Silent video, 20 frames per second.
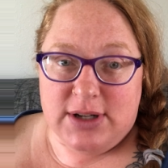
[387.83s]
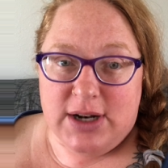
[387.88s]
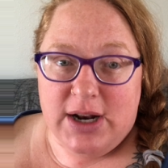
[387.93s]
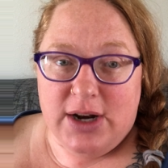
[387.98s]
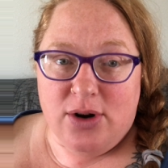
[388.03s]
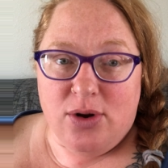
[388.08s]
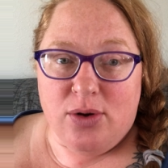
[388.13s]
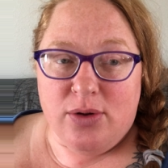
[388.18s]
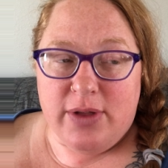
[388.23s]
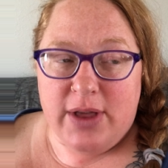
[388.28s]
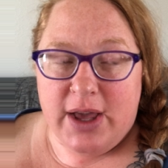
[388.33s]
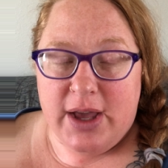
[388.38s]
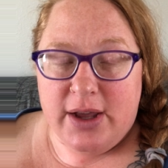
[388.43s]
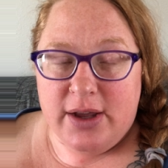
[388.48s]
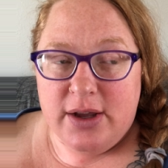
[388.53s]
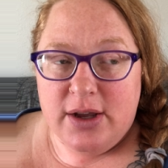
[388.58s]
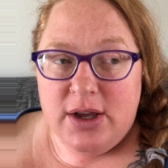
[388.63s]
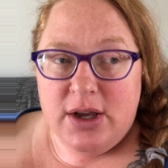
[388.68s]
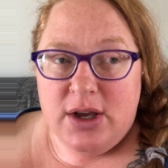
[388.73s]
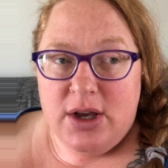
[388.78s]
And I know
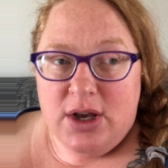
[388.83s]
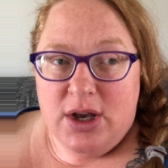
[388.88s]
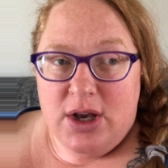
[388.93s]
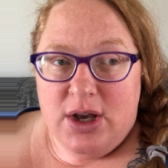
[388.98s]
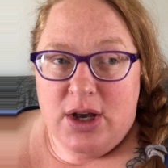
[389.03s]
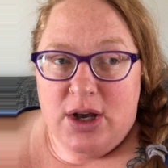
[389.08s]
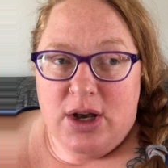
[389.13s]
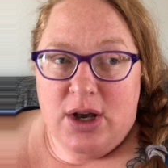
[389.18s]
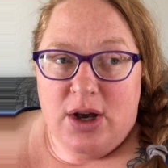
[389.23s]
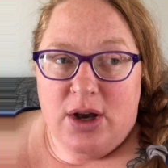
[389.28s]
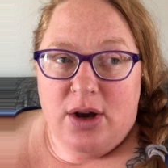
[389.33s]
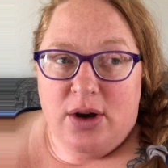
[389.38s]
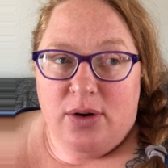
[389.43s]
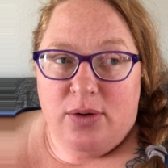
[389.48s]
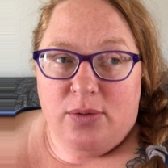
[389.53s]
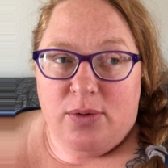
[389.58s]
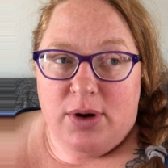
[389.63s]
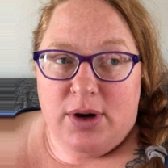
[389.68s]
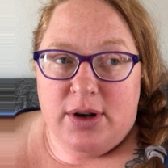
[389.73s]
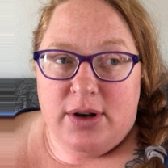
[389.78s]
that
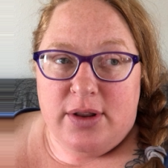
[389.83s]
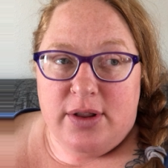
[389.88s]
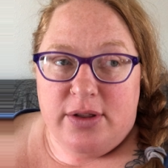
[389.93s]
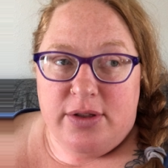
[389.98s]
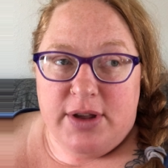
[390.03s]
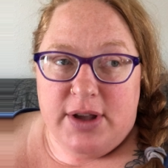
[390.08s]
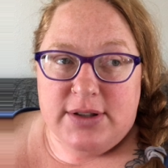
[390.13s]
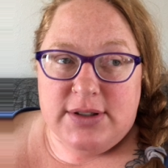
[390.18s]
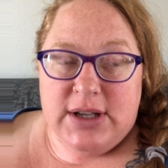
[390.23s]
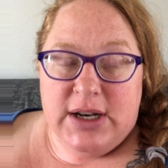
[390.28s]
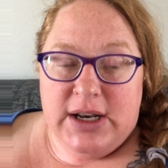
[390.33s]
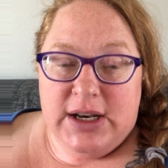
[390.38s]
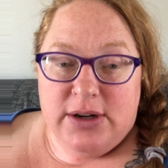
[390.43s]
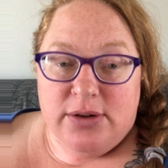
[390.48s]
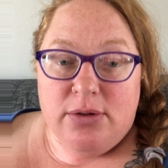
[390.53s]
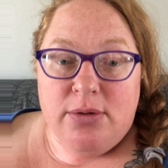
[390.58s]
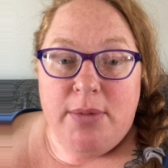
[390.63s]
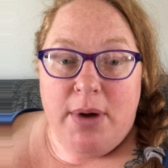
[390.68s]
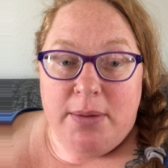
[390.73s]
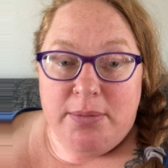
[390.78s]
one of the things I need
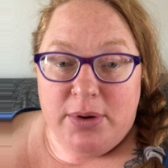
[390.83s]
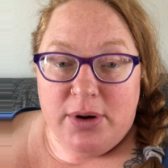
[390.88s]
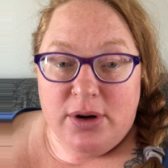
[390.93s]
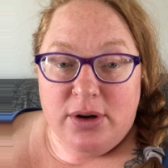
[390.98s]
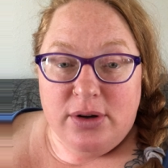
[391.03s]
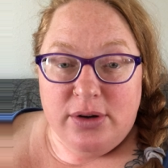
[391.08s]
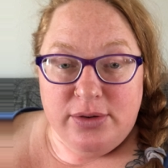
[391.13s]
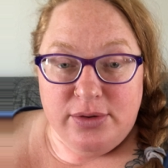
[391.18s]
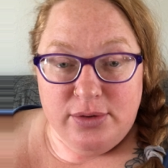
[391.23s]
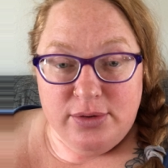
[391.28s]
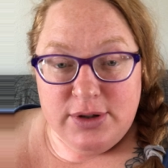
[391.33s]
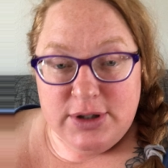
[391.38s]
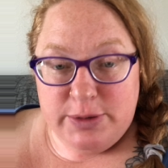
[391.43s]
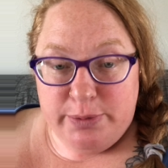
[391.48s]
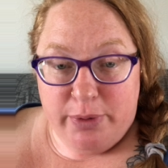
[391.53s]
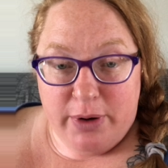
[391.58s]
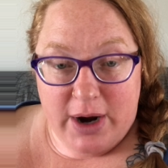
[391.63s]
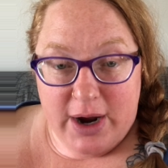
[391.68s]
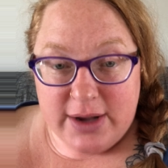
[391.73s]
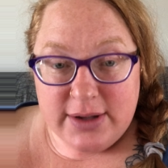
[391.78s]
to remember through this
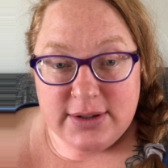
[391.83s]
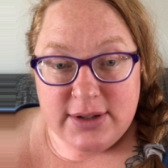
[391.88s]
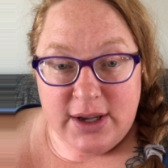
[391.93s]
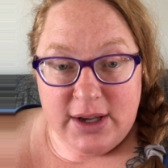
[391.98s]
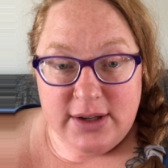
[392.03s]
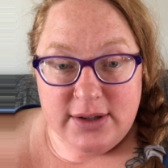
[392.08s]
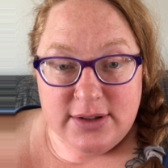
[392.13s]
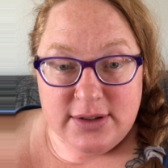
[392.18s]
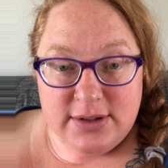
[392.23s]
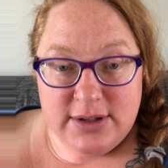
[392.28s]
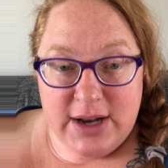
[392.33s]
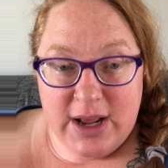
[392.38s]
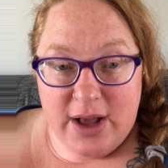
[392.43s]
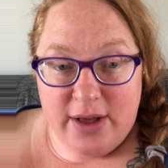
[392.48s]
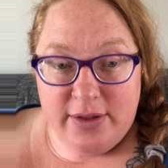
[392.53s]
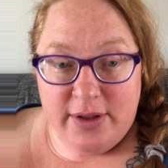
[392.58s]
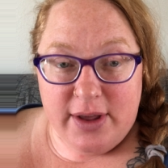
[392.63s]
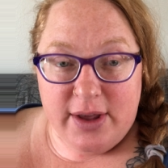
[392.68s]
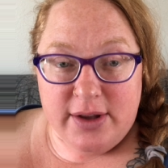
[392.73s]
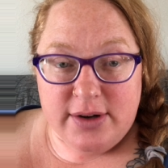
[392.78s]
process,
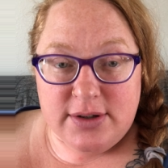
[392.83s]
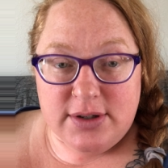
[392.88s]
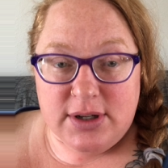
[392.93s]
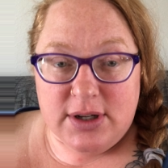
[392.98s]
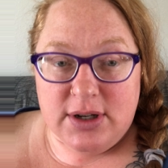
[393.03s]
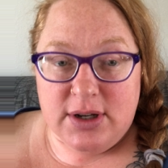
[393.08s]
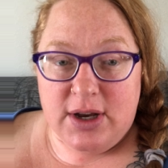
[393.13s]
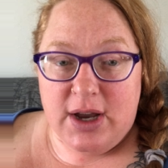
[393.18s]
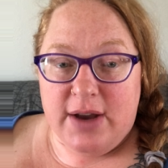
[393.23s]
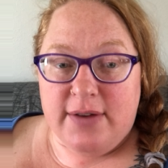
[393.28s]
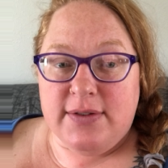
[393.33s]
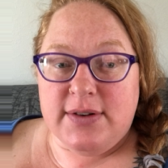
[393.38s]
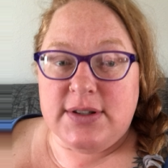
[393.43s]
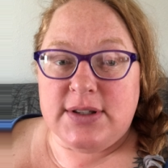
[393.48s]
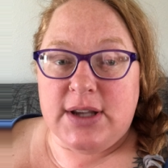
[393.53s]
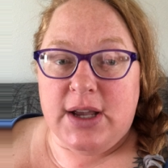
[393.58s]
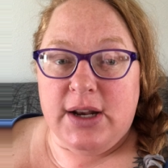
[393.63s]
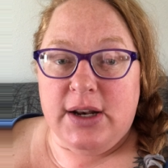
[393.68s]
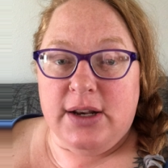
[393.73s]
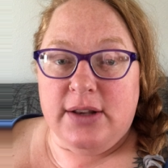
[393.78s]
now that I've
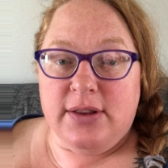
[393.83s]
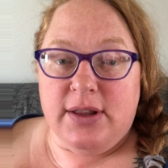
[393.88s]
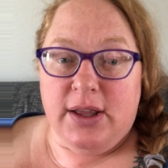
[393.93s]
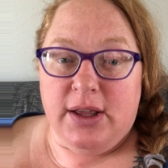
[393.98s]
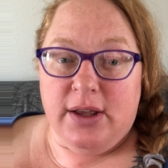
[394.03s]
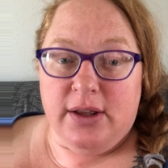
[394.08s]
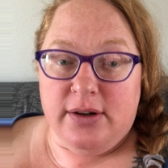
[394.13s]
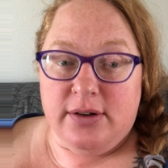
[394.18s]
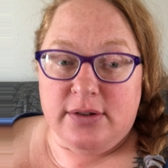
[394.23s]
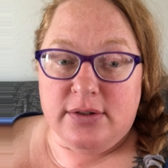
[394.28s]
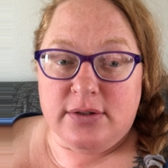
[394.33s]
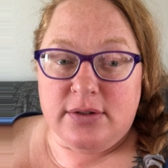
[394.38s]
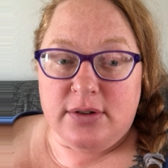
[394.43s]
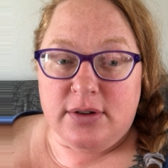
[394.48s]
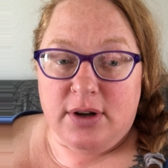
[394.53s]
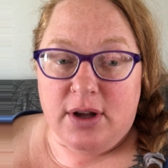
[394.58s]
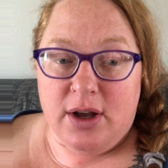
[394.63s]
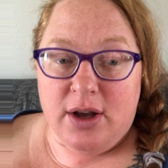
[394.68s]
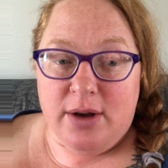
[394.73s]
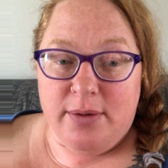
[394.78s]
decided that
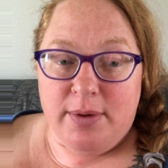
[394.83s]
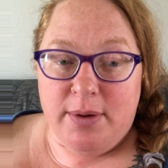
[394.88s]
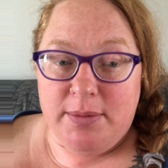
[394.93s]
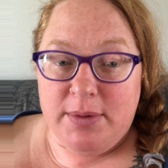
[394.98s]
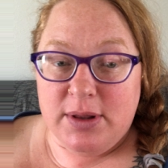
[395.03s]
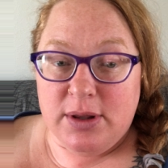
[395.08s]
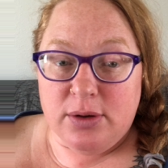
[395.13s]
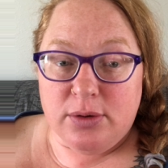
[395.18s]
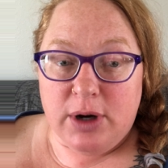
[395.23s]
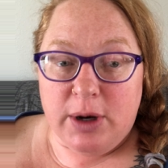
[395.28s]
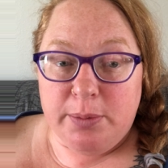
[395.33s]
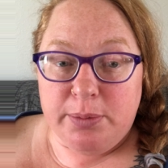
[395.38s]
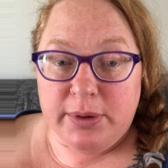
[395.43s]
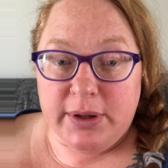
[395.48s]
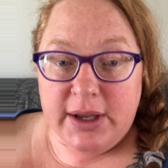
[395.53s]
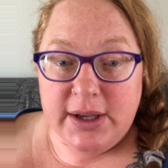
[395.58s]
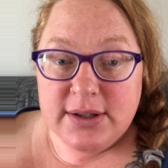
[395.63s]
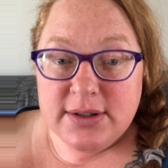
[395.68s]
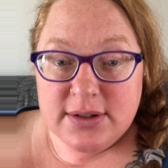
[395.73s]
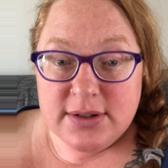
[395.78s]
um, I'm in the right
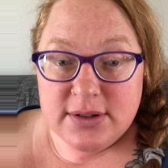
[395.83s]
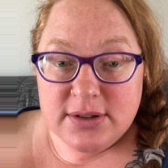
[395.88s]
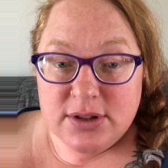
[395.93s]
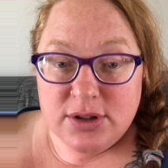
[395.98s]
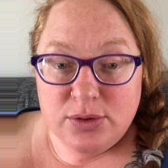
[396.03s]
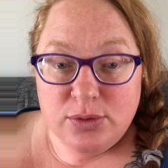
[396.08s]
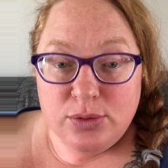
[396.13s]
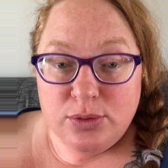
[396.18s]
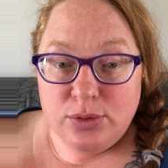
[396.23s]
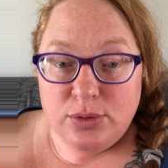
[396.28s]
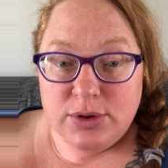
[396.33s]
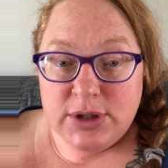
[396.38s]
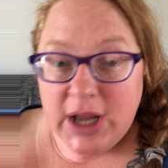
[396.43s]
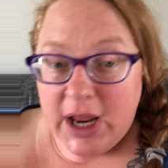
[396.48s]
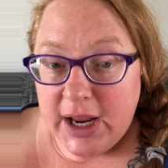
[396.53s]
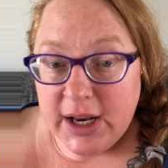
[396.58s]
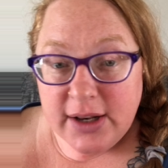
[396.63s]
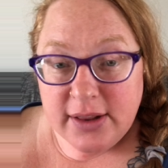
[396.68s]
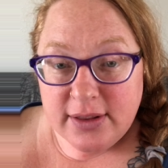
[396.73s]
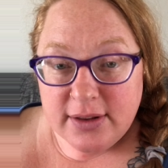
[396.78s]
place to
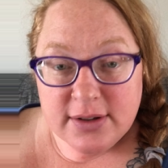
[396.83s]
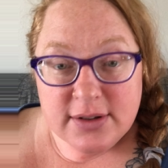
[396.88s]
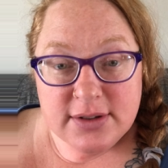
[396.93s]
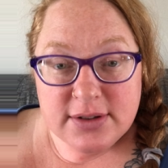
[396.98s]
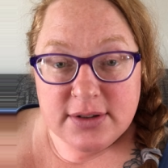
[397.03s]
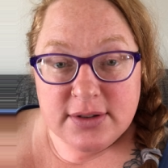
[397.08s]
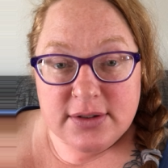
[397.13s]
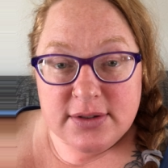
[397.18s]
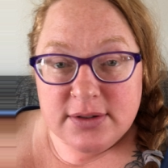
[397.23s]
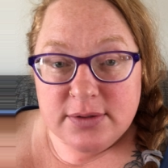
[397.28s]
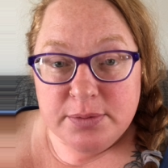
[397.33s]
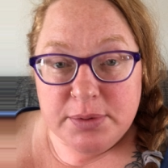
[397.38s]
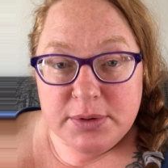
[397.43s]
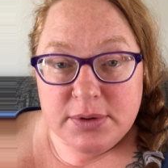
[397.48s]
take this